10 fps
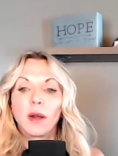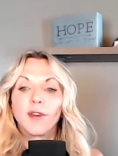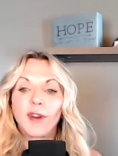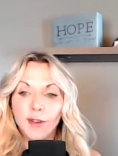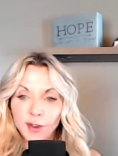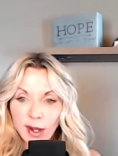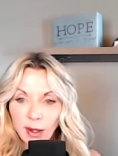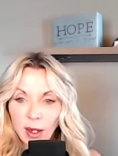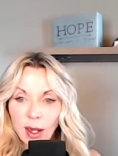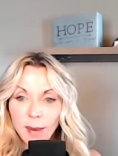affect
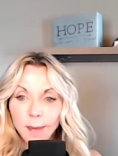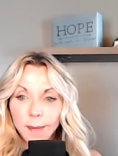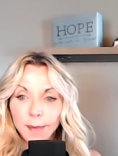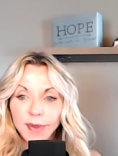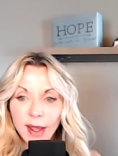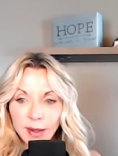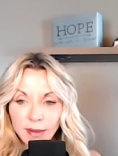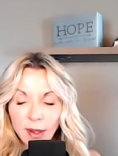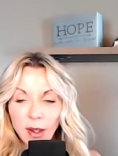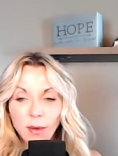fertility. But that
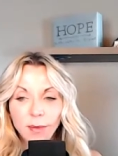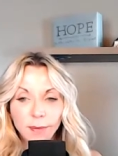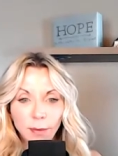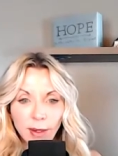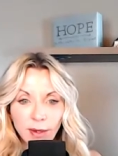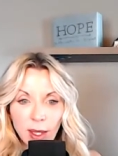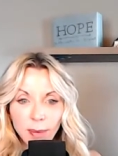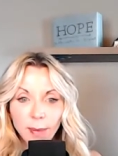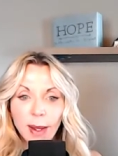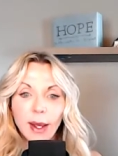said, we have to keep
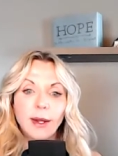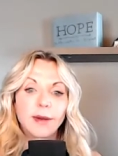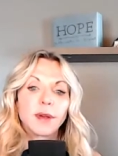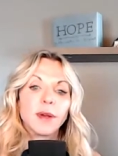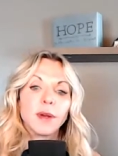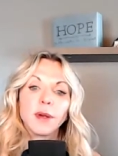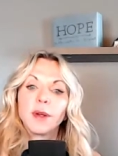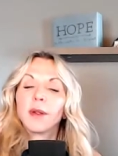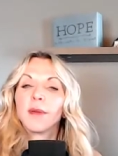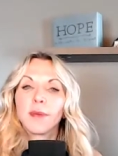in mind
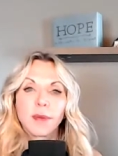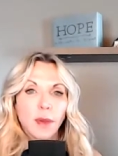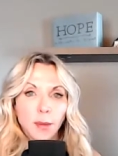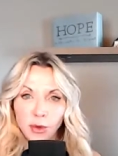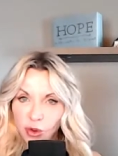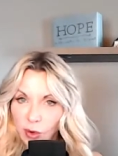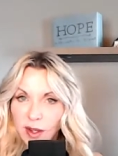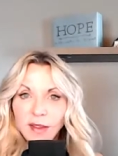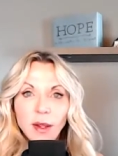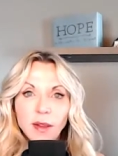the
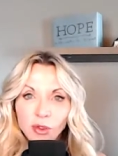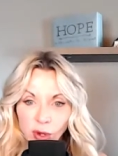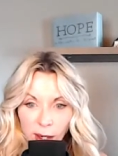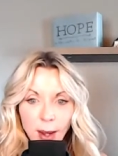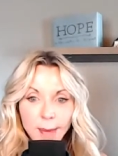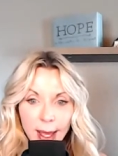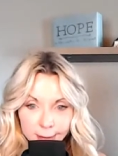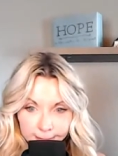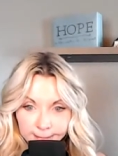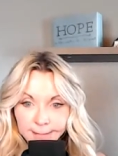majority studies are done on
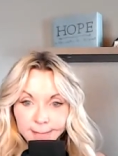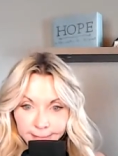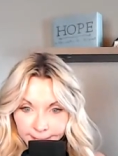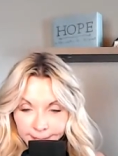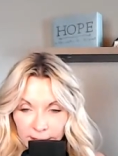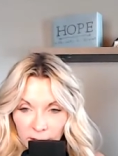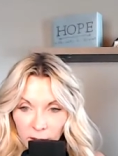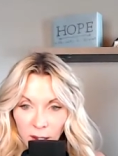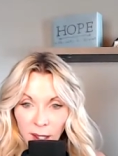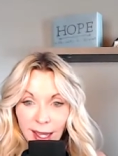men.
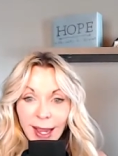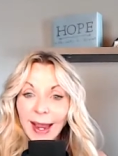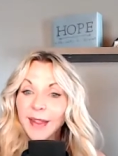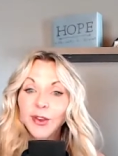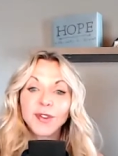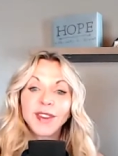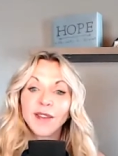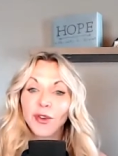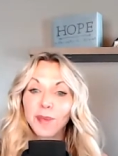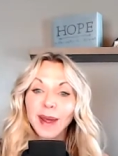And there's
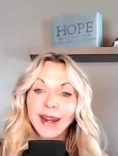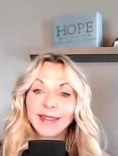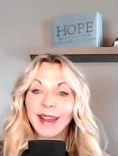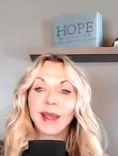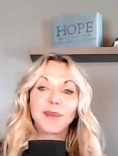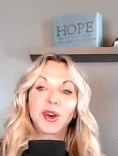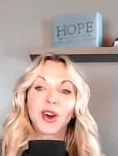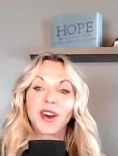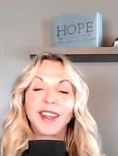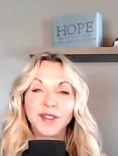never been a time in
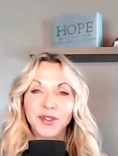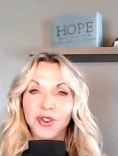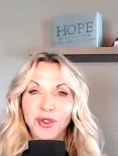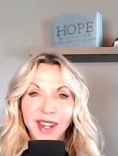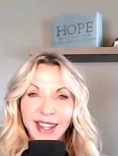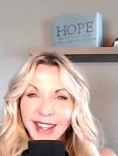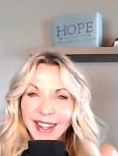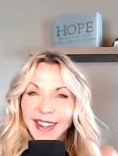our history